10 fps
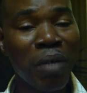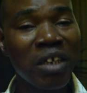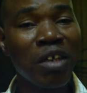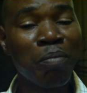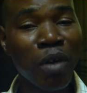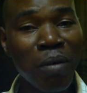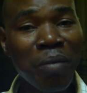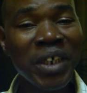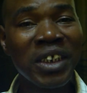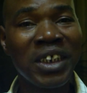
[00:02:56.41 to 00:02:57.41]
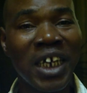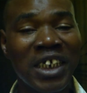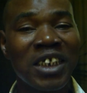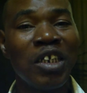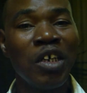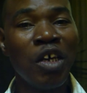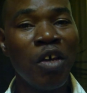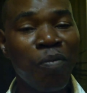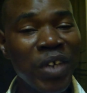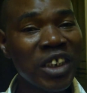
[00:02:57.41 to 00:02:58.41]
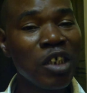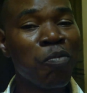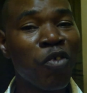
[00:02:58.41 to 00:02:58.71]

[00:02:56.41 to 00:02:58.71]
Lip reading: But the problem is that this